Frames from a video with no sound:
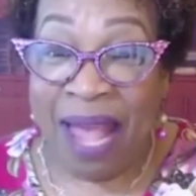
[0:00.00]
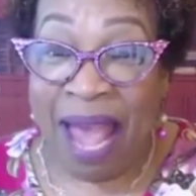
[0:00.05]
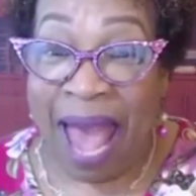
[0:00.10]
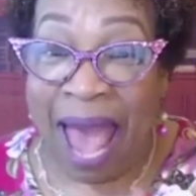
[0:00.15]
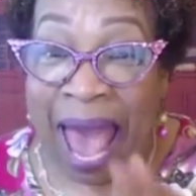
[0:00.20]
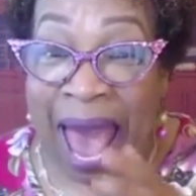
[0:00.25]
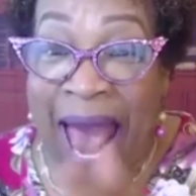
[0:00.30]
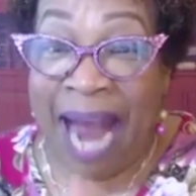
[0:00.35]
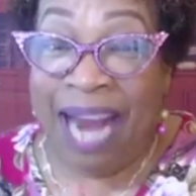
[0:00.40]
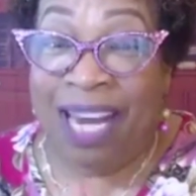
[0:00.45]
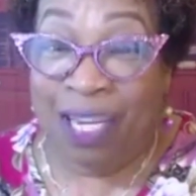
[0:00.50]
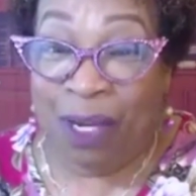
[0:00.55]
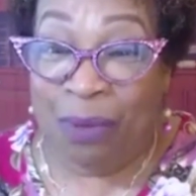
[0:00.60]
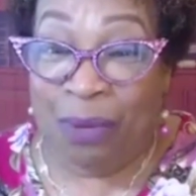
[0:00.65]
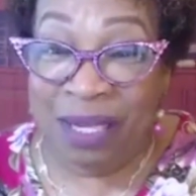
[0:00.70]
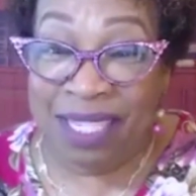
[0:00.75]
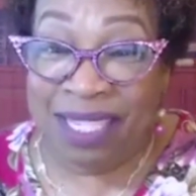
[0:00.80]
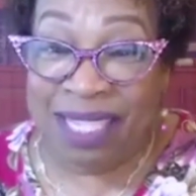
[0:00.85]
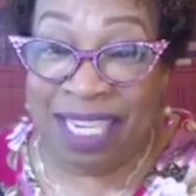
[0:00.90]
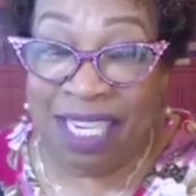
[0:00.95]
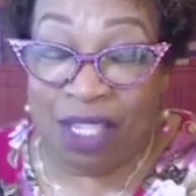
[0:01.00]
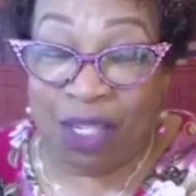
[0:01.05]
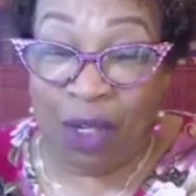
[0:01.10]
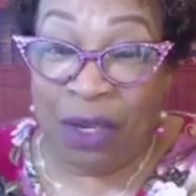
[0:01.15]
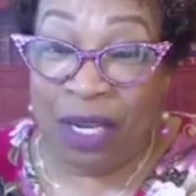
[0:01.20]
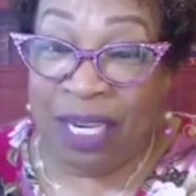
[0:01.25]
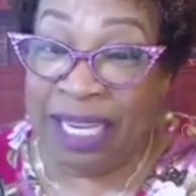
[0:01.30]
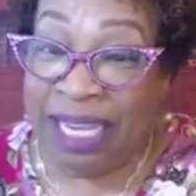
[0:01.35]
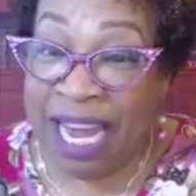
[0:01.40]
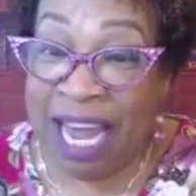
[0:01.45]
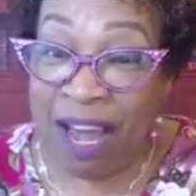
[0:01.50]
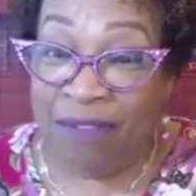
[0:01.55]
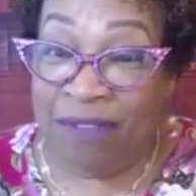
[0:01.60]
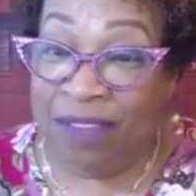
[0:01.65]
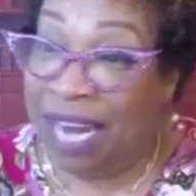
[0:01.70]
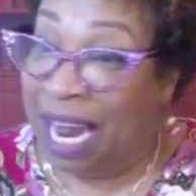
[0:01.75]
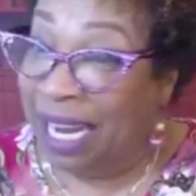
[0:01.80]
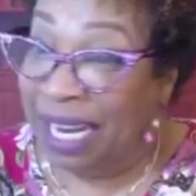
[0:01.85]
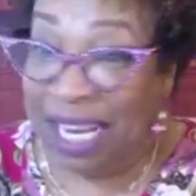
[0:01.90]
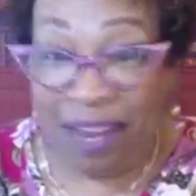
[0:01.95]
accuracy to the gift.
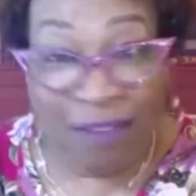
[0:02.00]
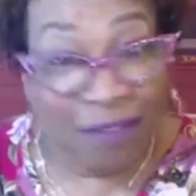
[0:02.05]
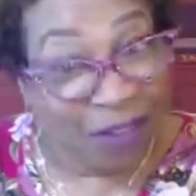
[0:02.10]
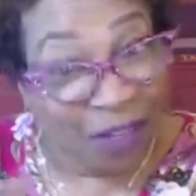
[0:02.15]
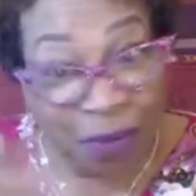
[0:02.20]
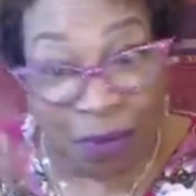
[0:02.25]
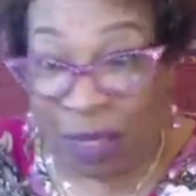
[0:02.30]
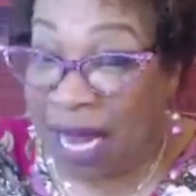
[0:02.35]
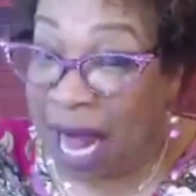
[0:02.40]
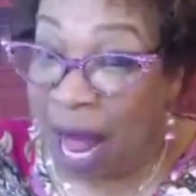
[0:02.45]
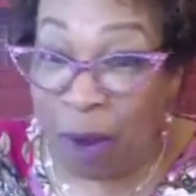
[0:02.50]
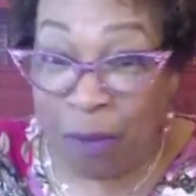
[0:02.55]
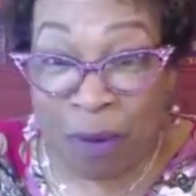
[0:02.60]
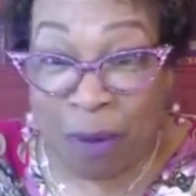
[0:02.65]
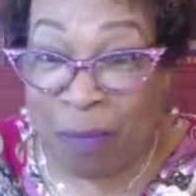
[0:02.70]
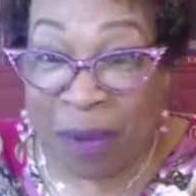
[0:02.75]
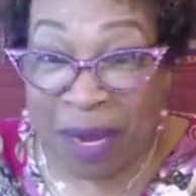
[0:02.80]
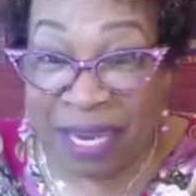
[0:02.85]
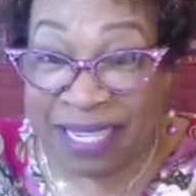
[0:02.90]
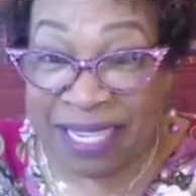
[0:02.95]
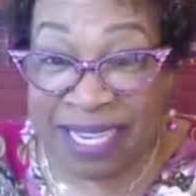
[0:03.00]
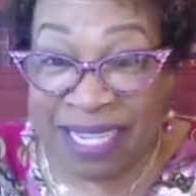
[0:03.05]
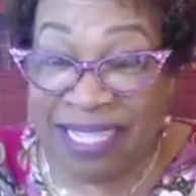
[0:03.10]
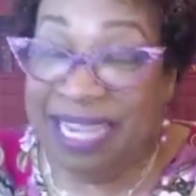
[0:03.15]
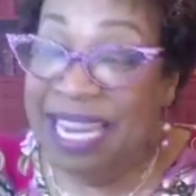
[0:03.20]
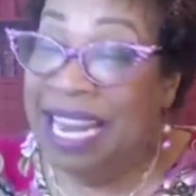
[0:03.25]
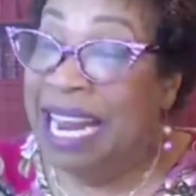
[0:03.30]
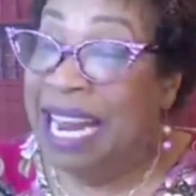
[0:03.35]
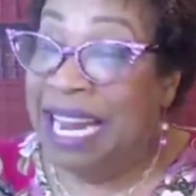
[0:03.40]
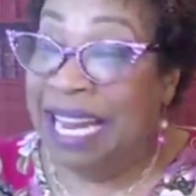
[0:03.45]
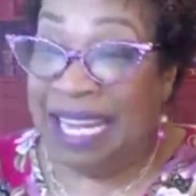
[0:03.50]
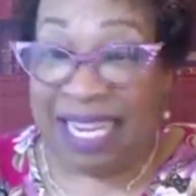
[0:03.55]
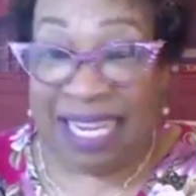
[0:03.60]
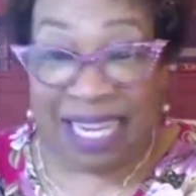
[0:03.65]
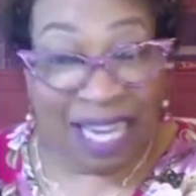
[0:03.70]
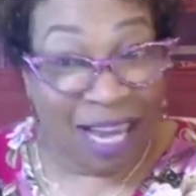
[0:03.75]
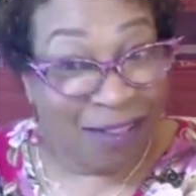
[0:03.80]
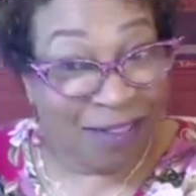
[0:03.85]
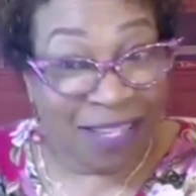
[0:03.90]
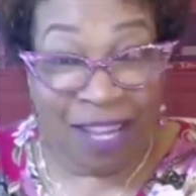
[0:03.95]
Now, the gift is without repentance. The
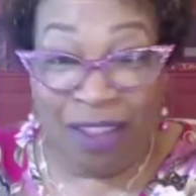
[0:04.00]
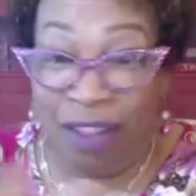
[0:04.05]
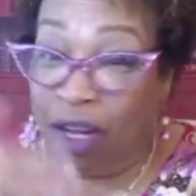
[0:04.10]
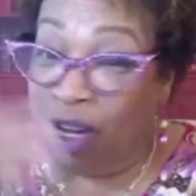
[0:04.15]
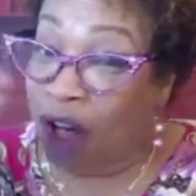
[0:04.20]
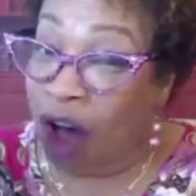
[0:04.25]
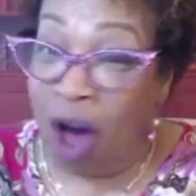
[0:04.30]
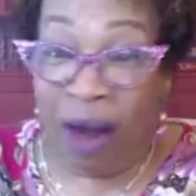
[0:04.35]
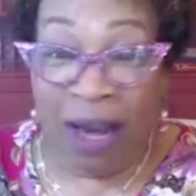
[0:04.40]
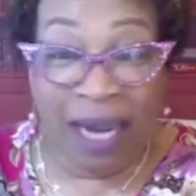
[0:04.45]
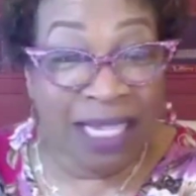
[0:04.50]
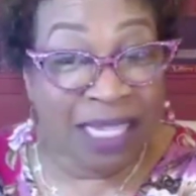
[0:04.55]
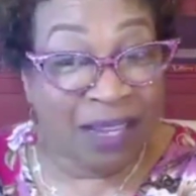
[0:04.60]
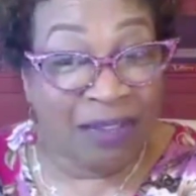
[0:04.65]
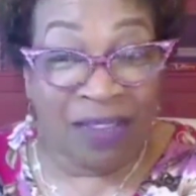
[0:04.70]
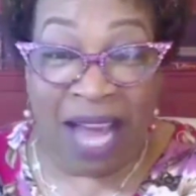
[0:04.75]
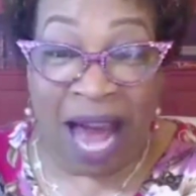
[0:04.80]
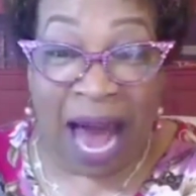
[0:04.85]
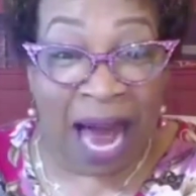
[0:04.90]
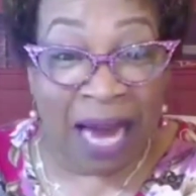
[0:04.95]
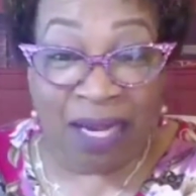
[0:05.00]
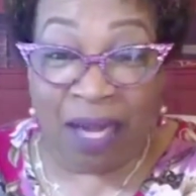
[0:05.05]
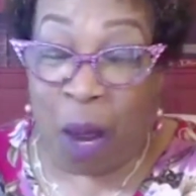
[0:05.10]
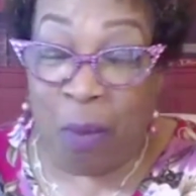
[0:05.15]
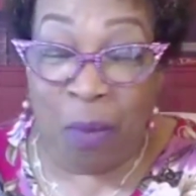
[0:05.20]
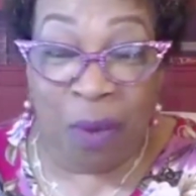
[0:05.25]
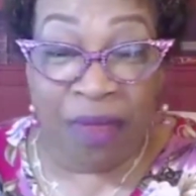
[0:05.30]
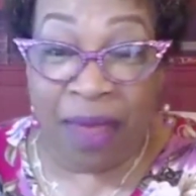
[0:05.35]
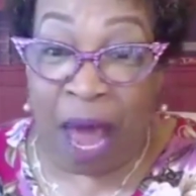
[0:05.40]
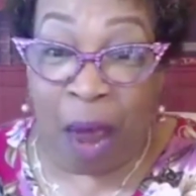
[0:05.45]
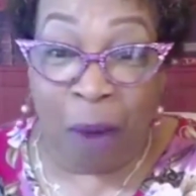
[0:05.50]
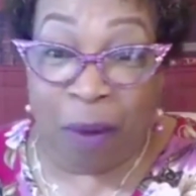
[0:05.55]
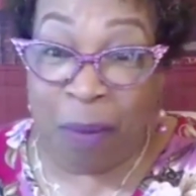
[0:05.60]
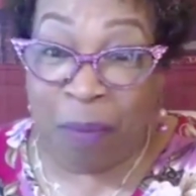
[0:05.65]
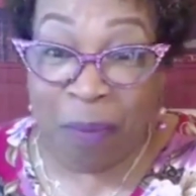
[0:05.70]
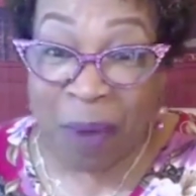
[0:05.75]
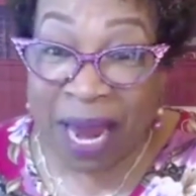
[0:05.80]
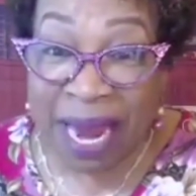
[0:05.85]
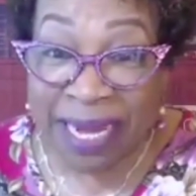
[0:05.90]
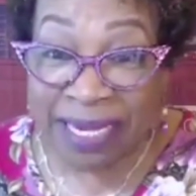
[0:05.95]
gifts and the callings of God come without
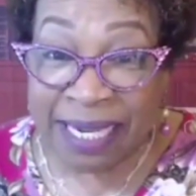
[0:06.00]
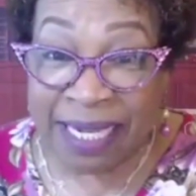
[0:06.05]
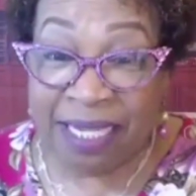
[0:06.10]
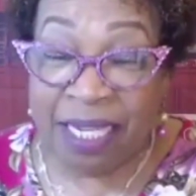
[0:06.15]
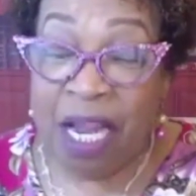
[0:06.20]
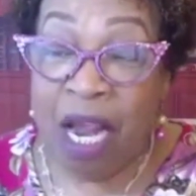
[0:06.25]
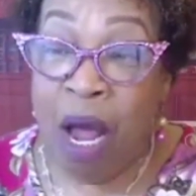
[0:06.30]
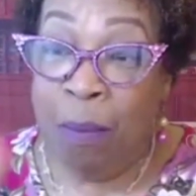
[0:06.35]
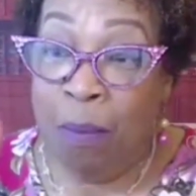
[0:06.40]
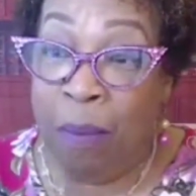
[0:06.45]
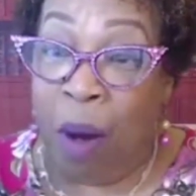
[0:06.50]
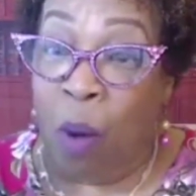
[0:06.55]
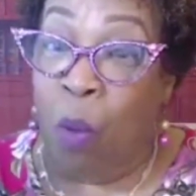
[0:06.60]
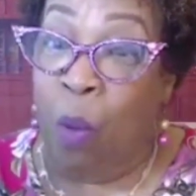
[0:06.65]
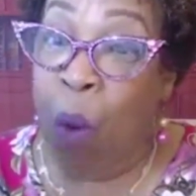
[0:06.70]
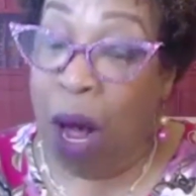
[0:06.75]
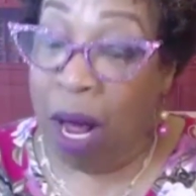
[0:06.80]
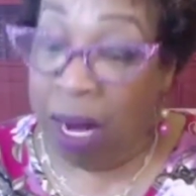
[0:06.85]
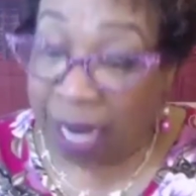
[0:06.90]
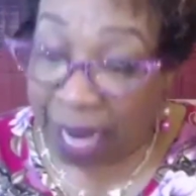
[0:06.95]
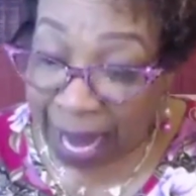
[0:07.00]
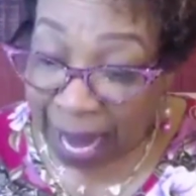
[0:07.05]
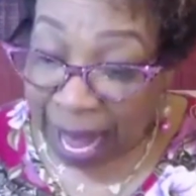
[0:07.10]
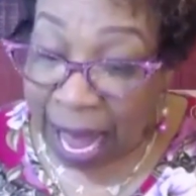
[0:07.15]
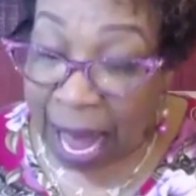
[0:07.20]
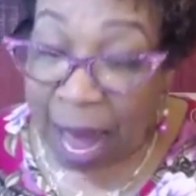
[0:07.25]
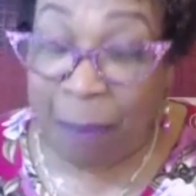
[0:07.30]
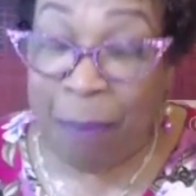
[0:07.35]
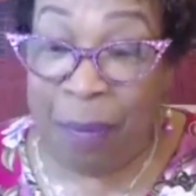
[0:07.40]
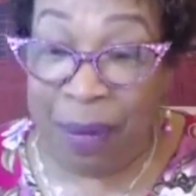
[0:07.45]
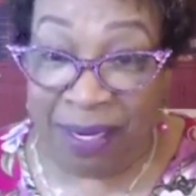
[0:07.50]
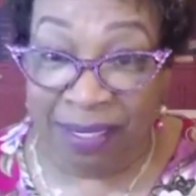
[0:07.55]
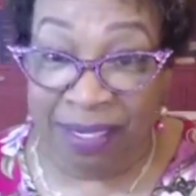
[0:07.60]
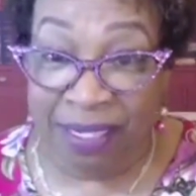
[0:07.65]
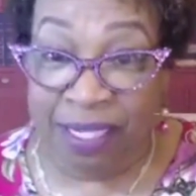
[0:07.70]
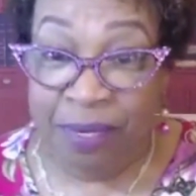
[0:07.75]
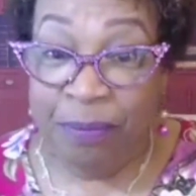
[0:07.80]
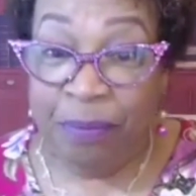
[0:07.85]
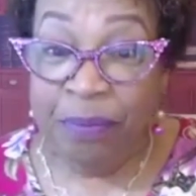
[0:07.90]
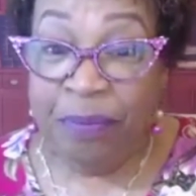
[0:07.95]
repentance. But what happens
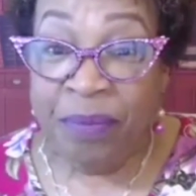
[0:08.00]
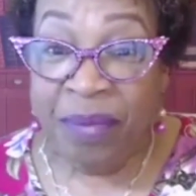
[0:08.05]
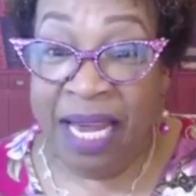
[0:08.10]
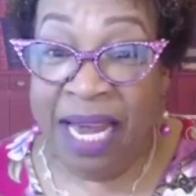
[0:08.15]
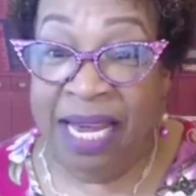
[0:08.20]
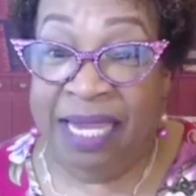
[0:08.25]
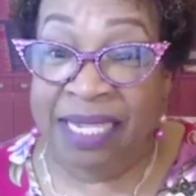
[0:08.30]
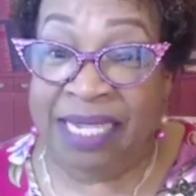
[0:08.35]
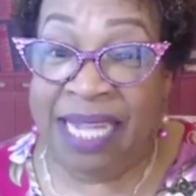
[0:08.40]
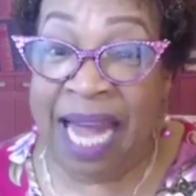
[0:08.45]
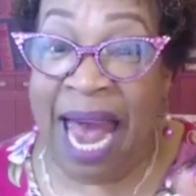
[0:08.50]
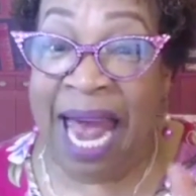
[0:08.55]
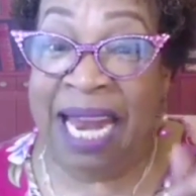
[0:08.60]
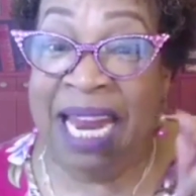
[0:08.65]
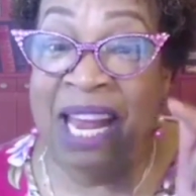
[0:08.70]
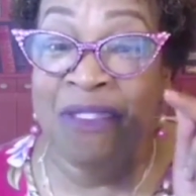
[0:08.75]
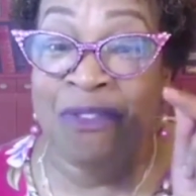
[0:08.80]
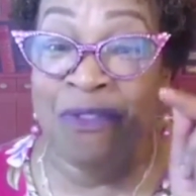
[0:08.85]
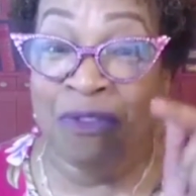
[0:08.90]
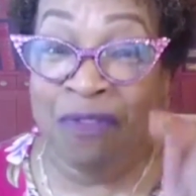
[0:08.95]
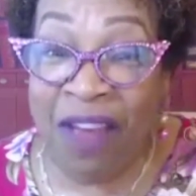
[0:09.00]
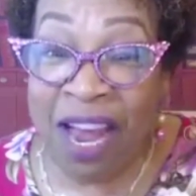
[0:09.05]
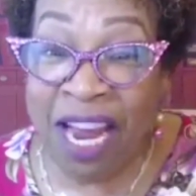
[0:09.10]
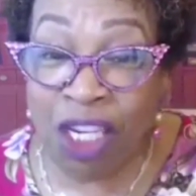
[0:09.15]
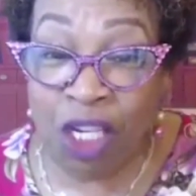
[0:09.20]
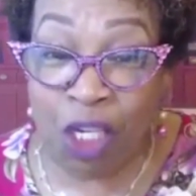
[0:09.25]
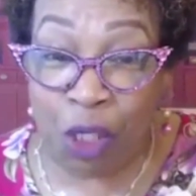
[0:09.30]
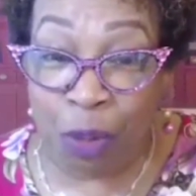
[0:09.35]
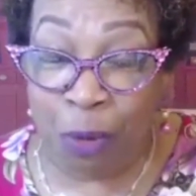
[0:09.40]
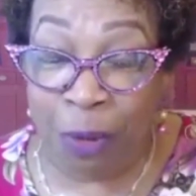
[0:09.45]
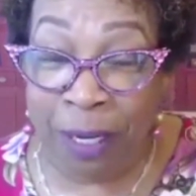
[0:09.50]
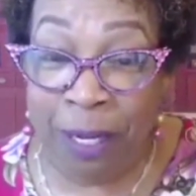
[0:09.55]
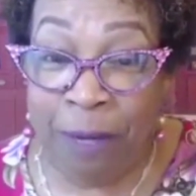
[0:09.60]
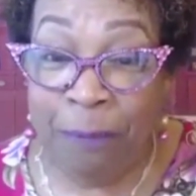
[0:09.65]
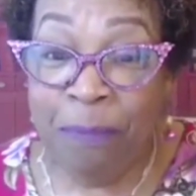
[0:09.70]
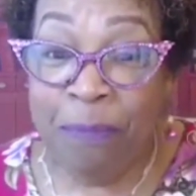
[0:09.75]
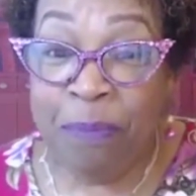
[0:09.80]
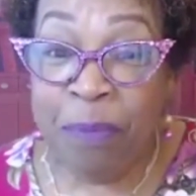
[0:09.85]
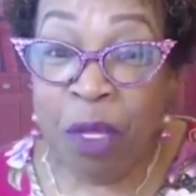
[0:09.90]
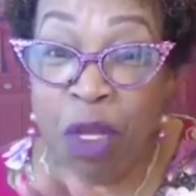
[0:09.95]
is that eventually
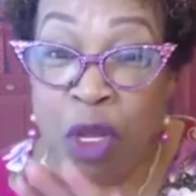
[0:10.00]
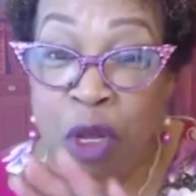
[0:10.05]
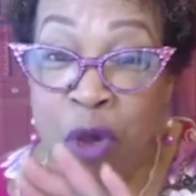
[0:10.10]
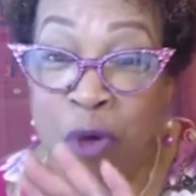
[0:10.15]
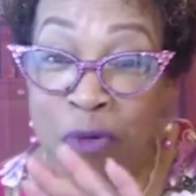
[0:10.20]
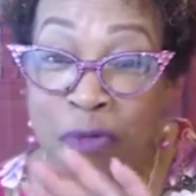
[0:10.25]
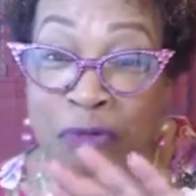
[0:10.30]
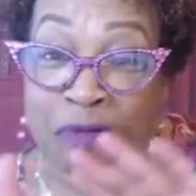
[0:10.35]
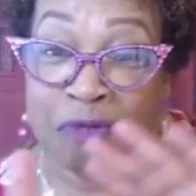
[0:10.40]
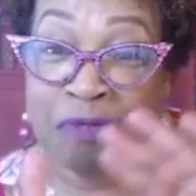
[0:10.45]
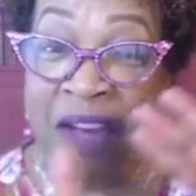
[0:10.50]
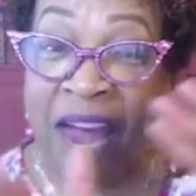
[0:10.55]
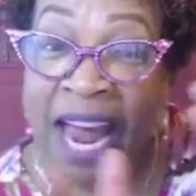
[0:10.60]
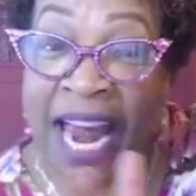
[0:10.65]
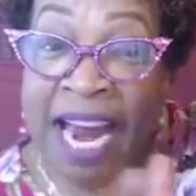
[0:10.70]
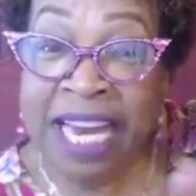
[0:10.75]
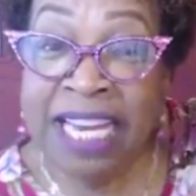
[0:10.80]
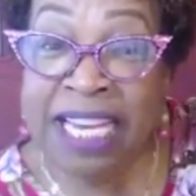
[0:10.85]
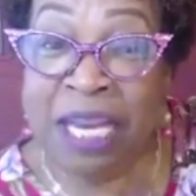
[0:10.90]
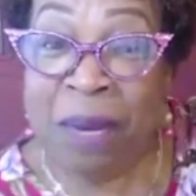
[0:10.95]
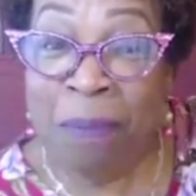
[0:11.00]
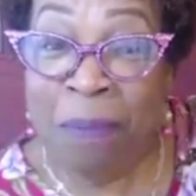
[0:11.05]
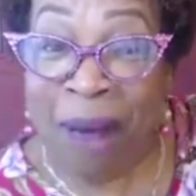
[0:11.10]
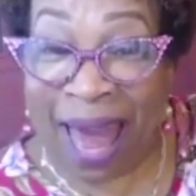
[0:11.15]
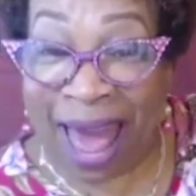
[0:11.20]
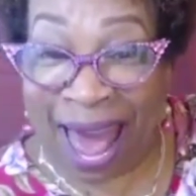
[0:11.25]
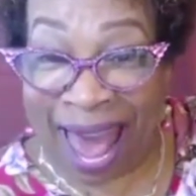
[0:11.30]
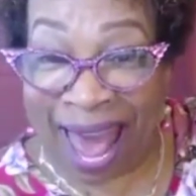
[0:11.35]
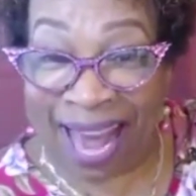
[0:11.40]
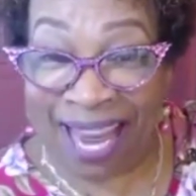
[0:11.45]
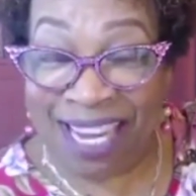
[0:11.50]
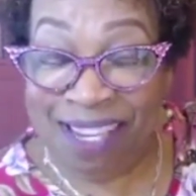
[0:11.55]
you'll fade to black